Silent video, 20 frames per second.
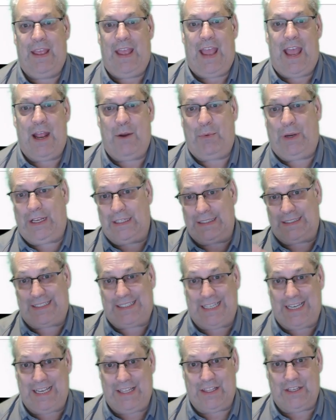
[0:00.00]
And we can
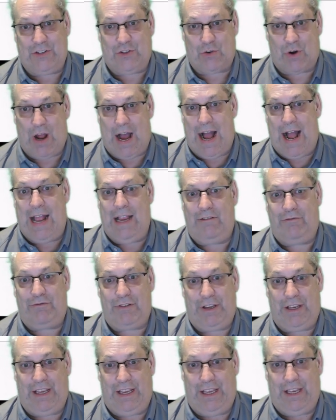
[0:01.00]
see the drive
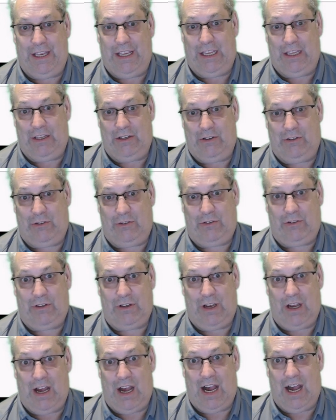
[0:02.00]
is
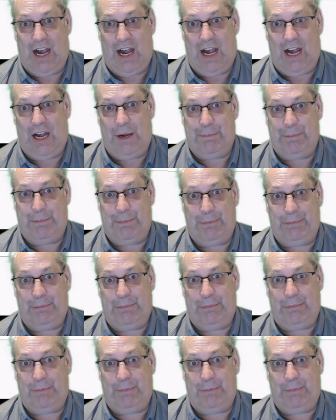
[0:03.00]
um,